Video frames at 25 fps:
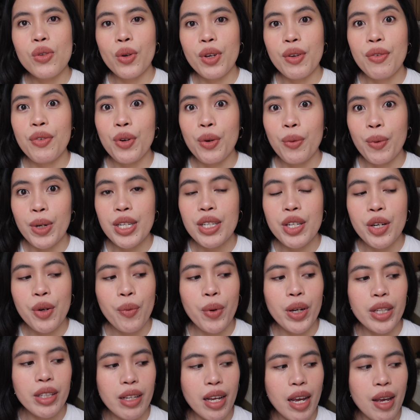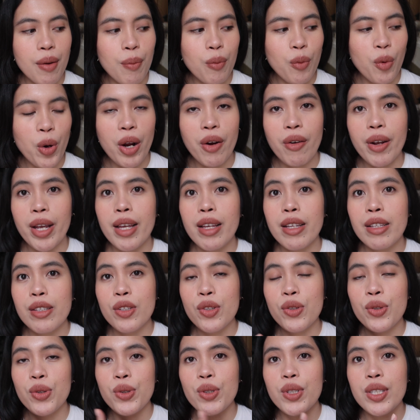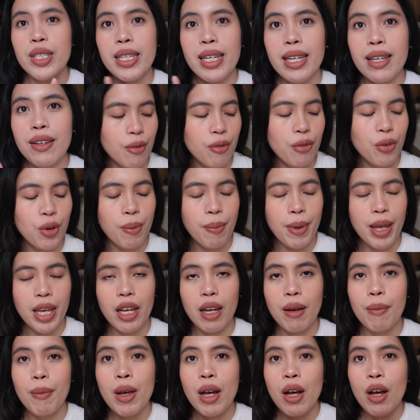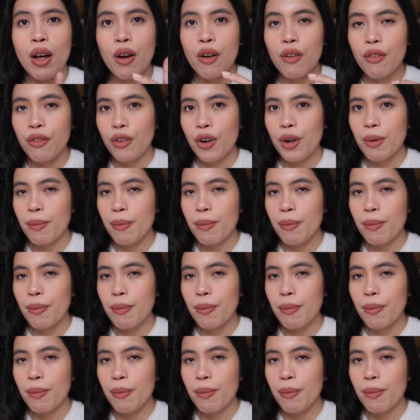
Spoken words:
if you're wondering what I'm wearing today for makeup, for